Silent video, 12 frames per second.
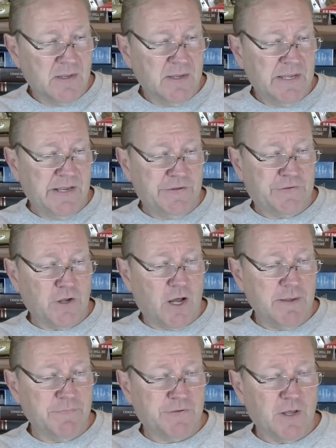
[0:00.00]
He
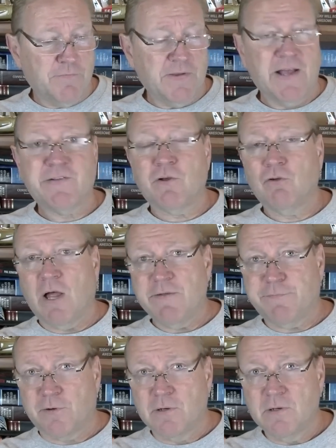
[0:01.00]
saw himself as a
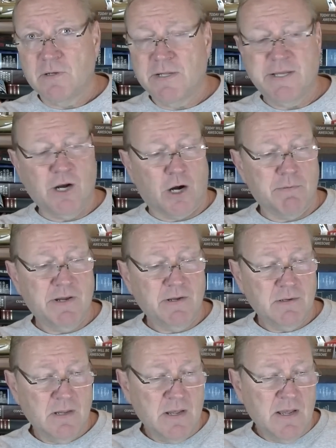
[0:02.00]
lifer in the army,
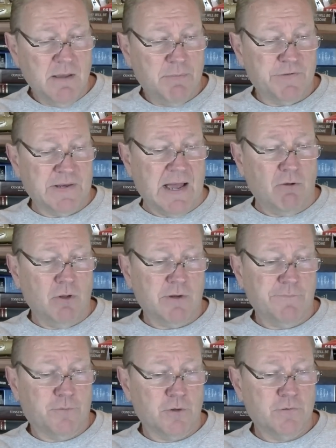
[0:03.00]
but is now
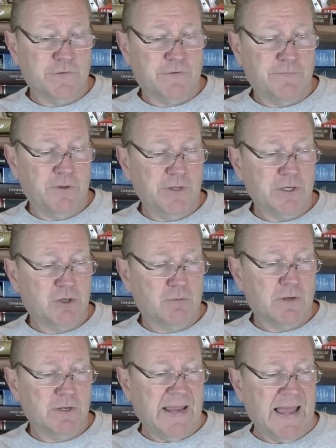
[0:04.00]
looking forward to a civilian
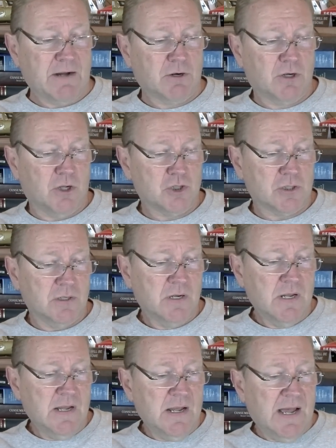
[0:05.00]
career in agriculture.
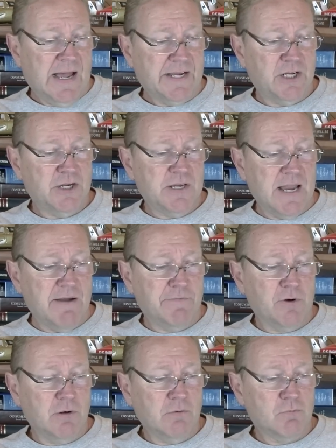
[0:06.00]
I could
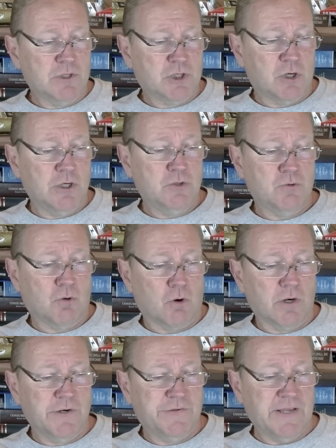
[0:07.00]
never return to an
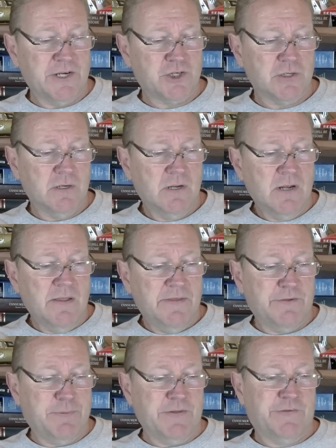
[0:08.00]
organization
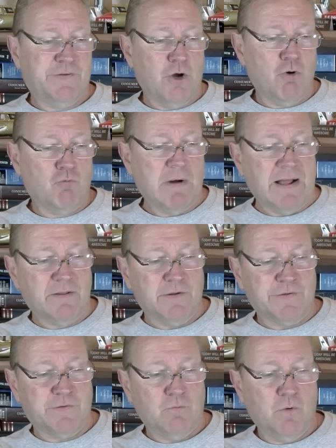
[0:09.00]
that has been so
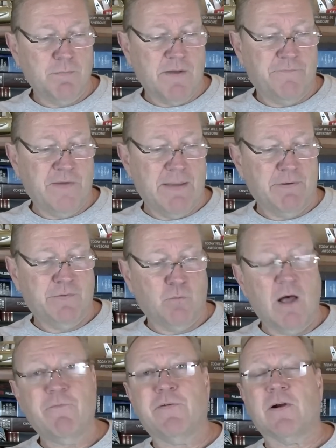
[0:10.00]
reckless with my family's
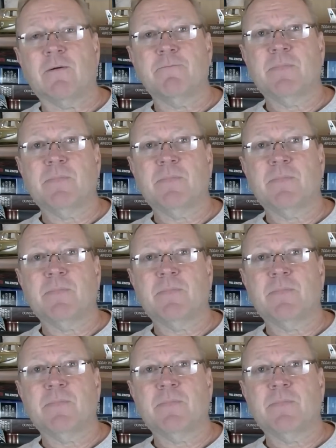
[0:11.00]
welfare,